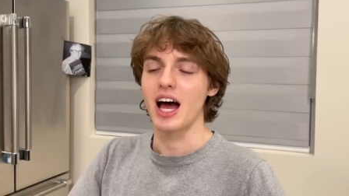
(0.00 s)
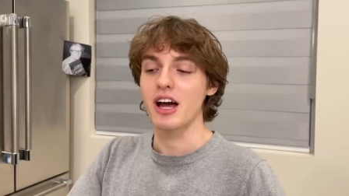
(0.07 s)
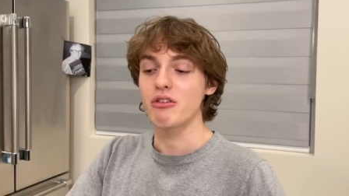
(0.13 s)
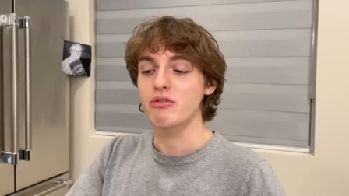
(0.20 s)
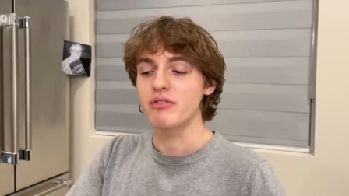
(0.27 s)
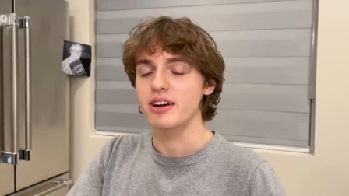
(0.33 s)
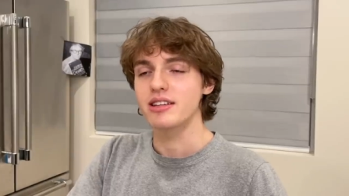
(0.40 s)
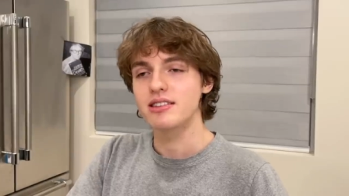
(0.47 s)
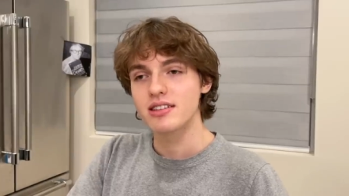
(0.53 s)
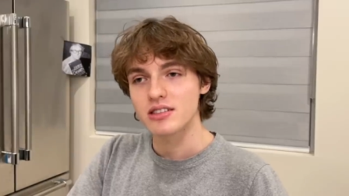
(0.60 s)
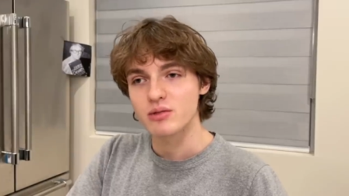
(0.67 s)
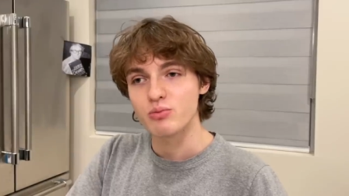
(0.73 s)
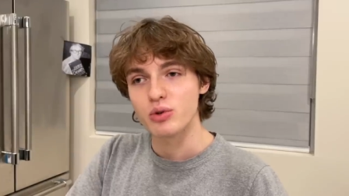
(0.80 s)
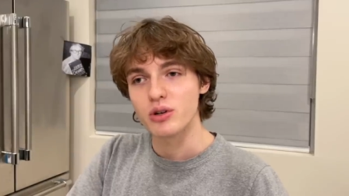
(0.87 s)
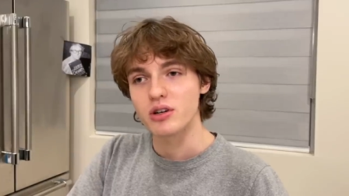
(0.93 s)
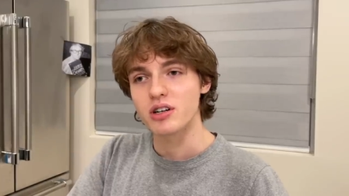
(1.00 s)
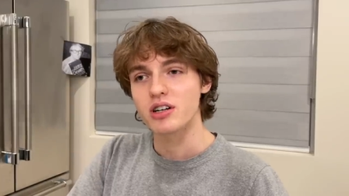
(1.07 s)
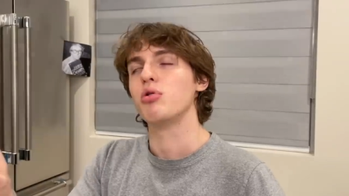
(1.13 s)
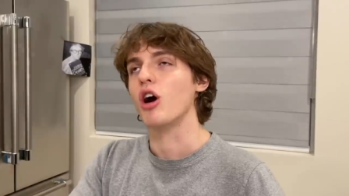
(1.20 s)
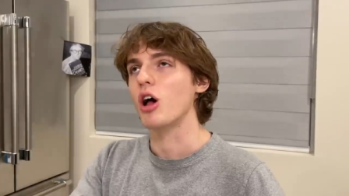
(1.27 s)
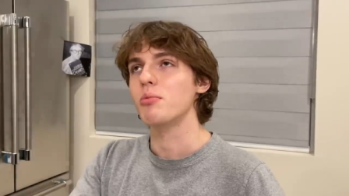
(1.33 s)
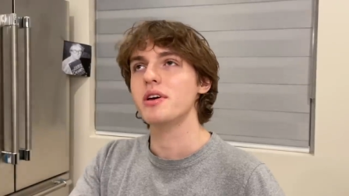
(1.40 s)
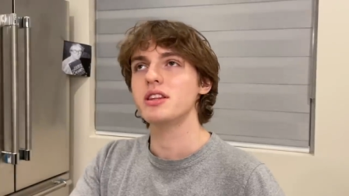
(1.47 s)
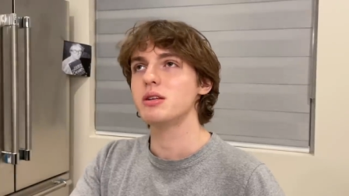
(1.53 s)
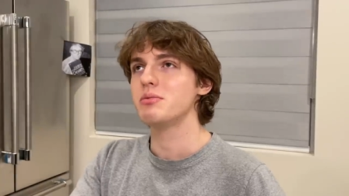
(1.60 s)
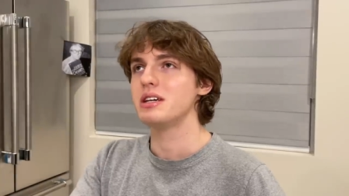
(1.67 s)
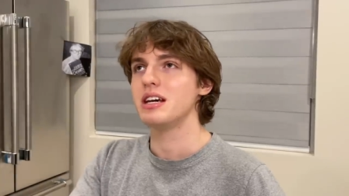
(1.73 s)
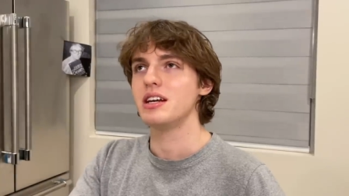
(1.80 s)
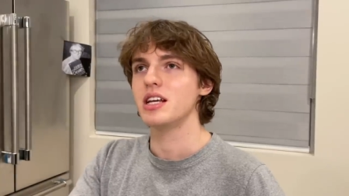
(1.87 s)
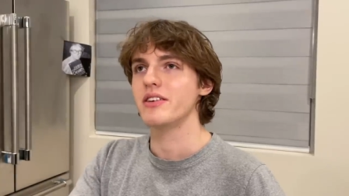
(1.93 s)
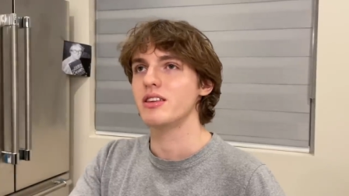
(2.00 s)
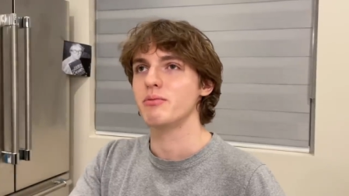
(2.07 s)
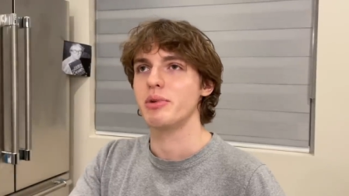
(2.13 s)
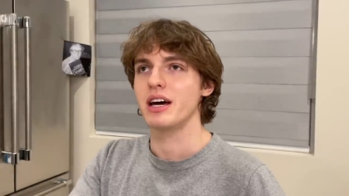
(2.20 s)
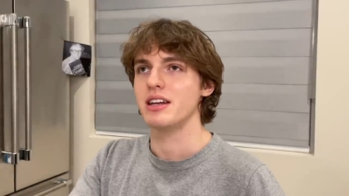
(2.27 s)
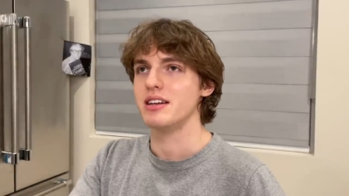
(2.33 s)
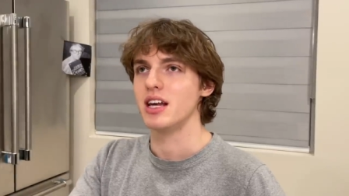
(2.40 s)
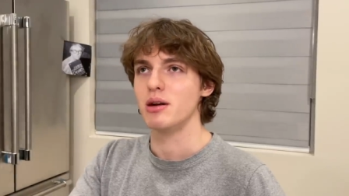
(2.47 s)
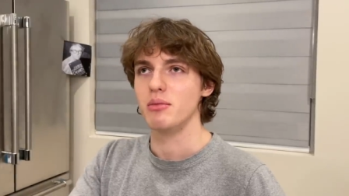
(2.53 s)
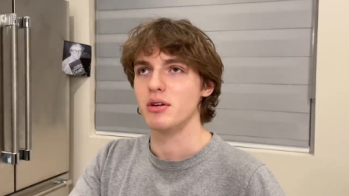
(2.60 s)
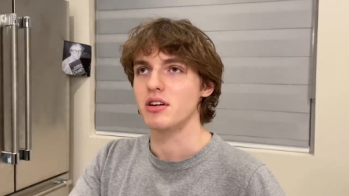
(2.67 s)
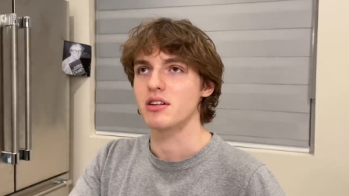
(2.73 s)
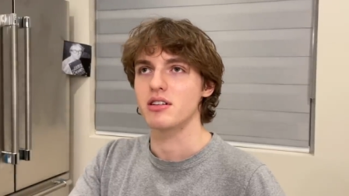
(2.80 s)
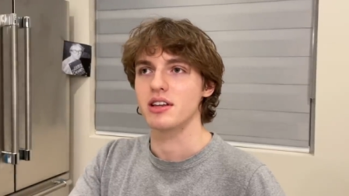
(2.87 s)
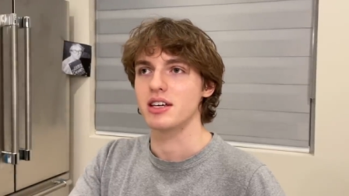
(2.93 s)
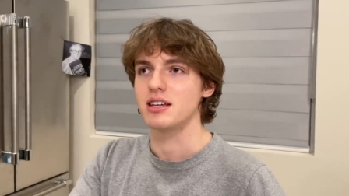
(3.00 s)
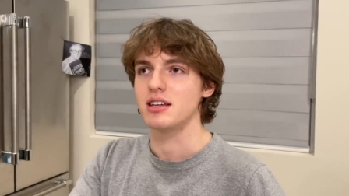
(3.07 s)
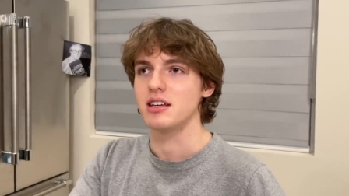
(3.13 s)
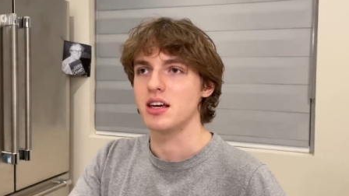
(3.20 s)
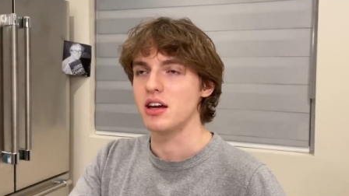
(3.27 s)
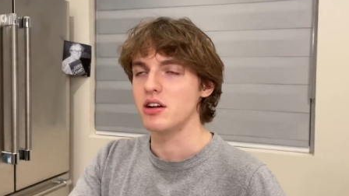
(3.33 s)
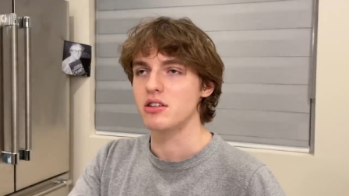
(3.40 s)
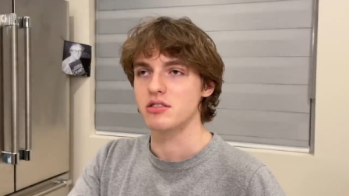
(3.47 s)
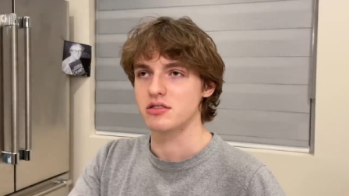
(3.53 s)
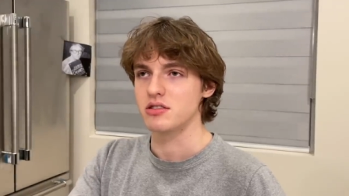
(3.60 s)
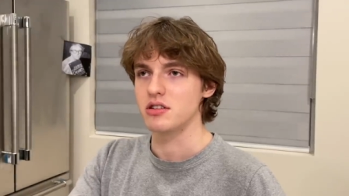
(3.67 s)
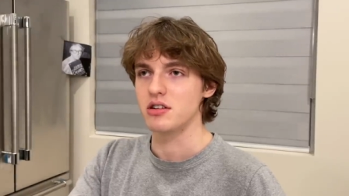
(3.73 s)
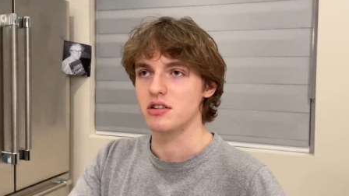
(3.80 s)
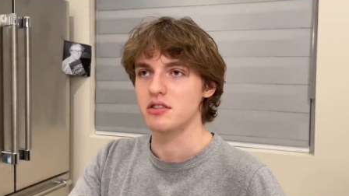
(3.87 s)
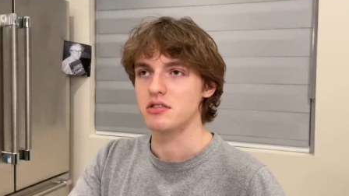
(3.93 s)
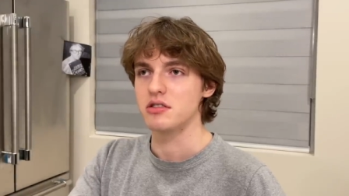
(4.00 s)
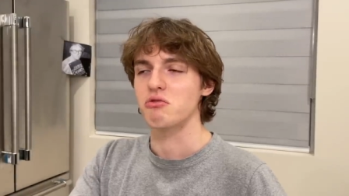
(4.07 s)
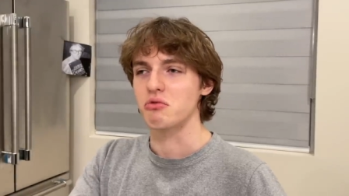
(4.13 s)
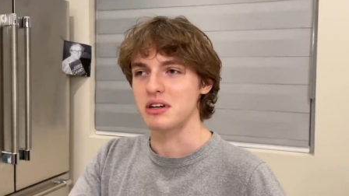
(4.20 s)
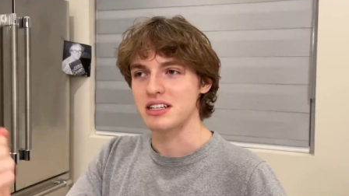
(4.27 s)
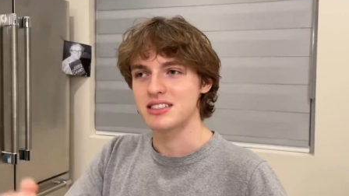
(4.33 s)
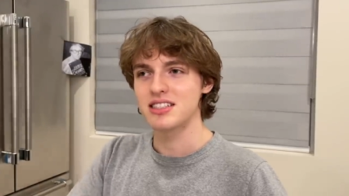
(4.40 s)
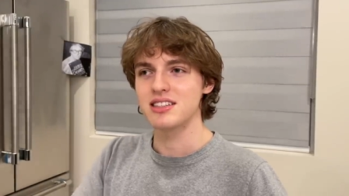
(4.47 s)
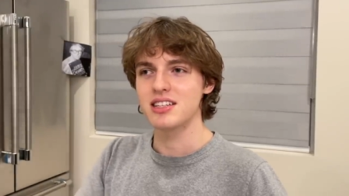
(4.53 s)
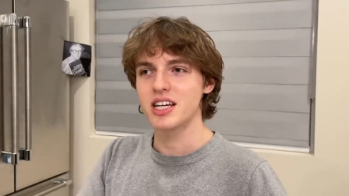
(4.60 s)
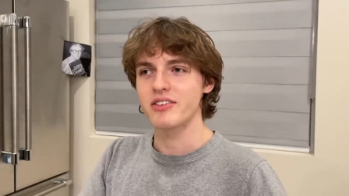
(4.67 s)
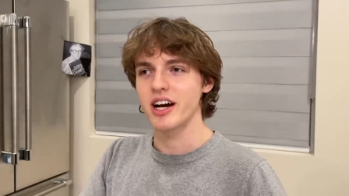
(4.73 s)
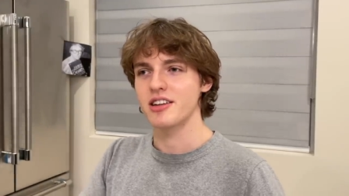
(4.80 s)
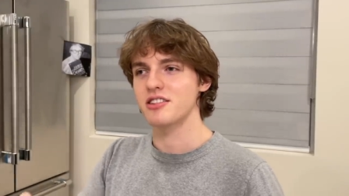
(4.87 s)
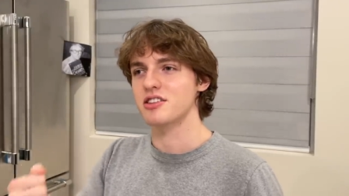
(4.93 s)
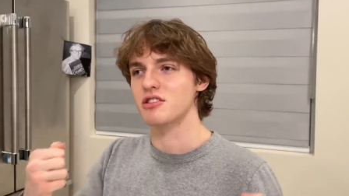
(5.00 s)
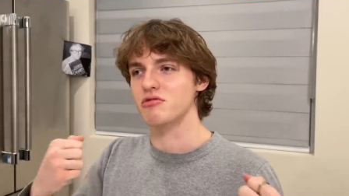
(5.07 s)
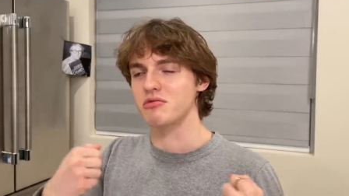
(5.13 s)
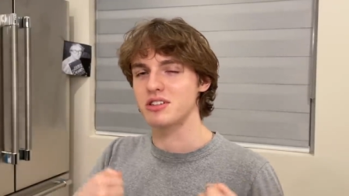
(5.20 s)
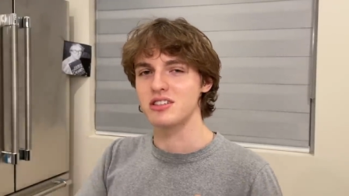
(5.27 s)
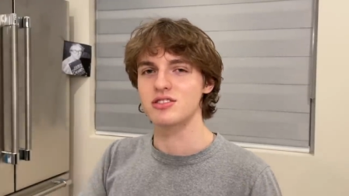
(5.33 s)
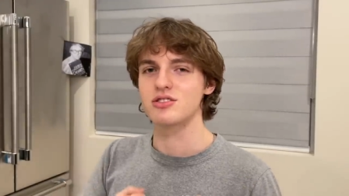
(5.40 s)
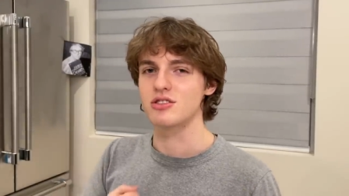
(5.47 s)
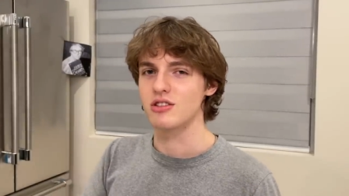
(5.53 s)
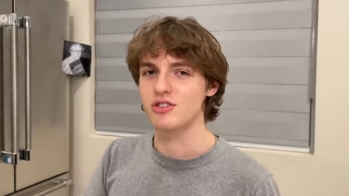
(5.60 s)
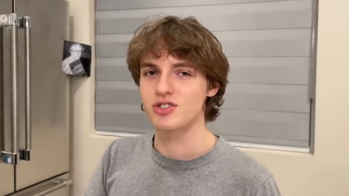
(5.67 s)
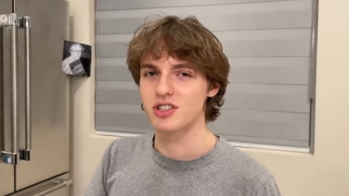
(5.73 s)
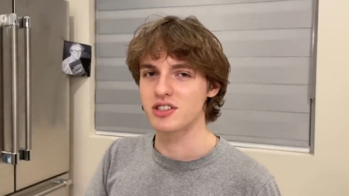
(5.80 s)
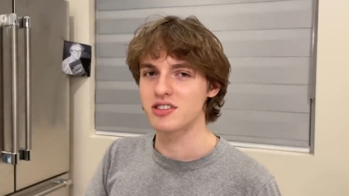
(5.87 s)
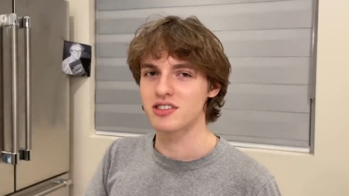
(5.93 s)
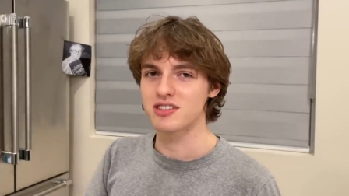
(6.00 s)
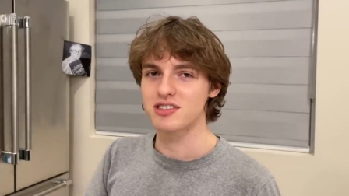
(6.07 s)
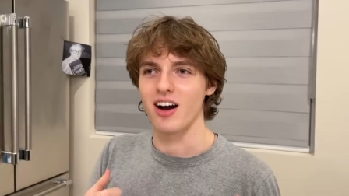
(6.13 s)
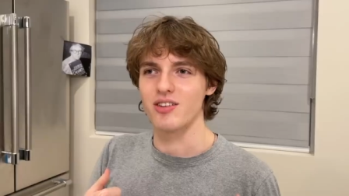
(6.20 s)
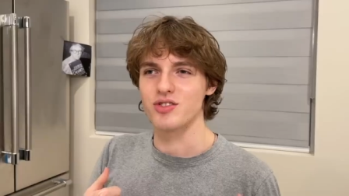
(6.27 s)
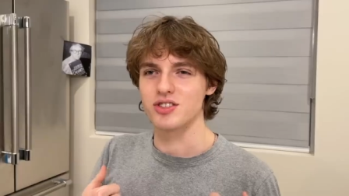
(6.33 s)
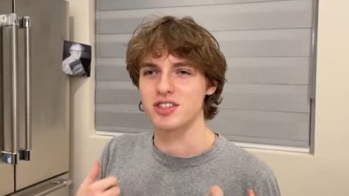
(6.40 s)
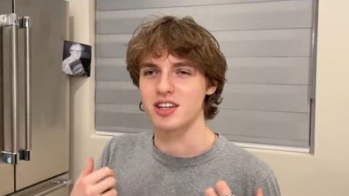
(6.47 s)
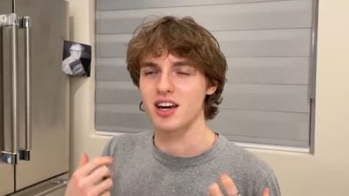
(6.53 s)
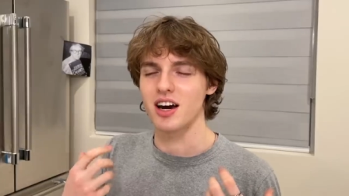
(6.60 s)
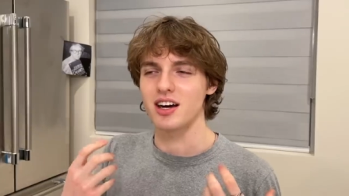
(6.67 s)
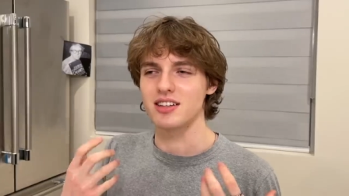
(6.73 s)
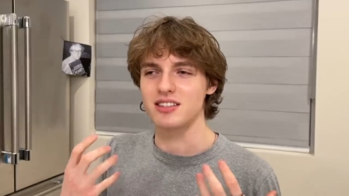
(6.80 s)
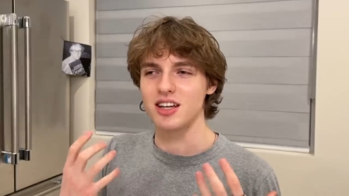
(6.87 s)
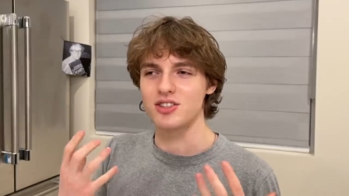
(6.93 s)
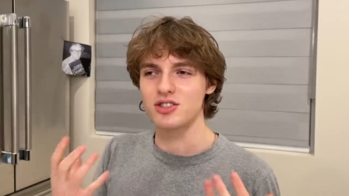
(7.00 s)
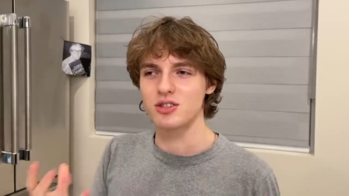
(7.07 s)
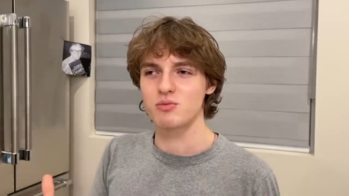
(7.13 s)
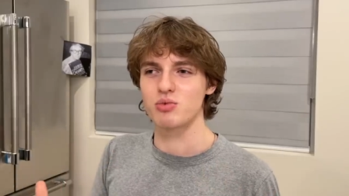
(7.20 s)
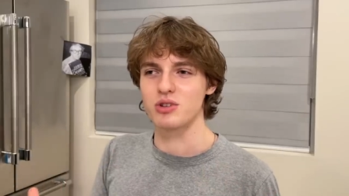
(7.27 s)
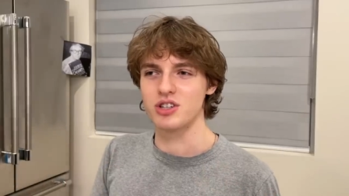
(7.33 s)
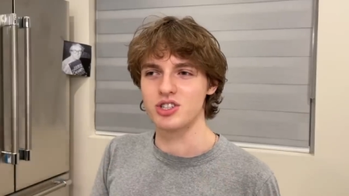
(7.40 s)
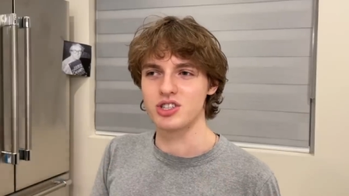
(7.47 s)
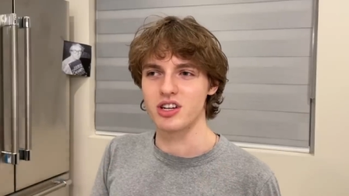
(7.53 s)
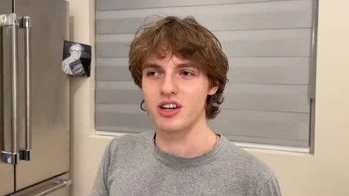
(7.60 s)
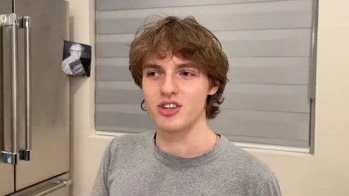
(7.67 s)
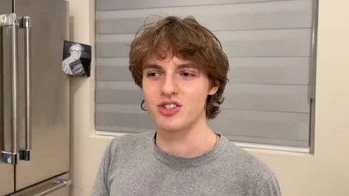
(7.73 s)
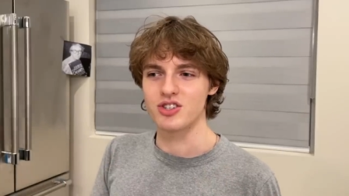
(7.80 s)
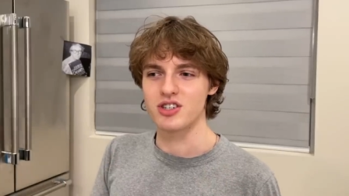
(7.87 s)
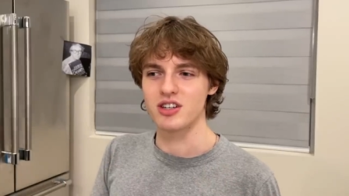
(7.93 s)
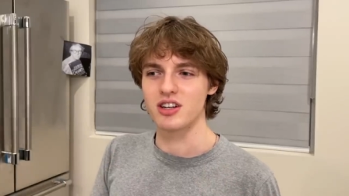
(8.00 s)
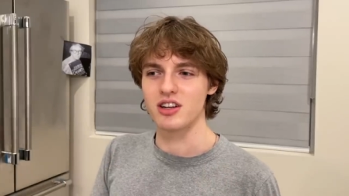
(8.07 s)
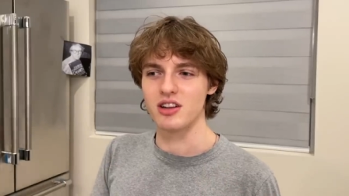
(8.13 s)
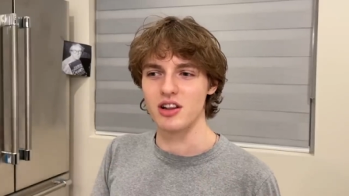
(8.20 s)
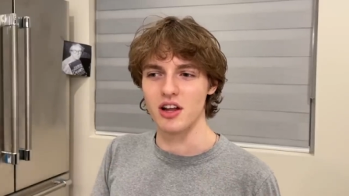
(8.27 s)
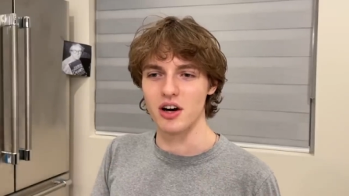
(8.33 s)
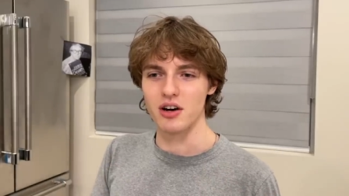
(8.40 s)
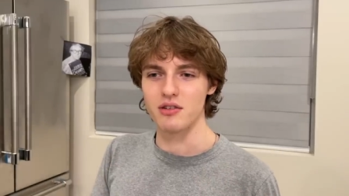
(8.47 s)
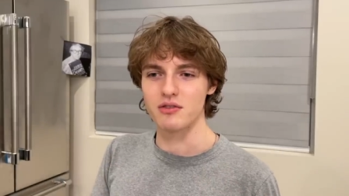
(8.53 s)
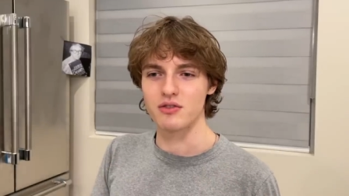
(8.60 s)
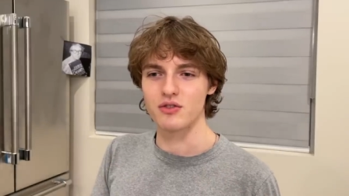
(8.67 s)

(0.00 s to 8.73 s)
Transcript: I read this book probably at the beginning of the pandemic, like years ago. Recently, I've had this like resurgence of just like such an appreciation and a love